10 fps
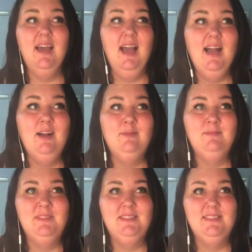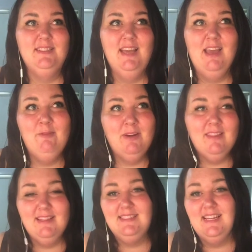And one of
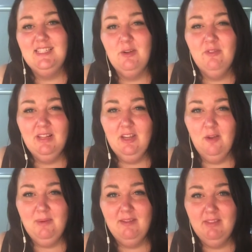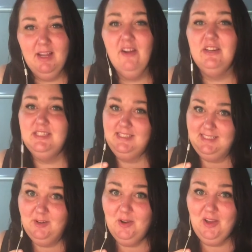these days, I really hope I have the courage to
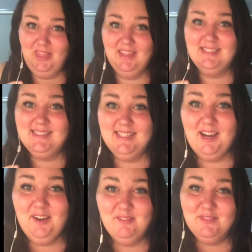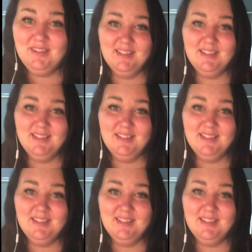tell her this stuff,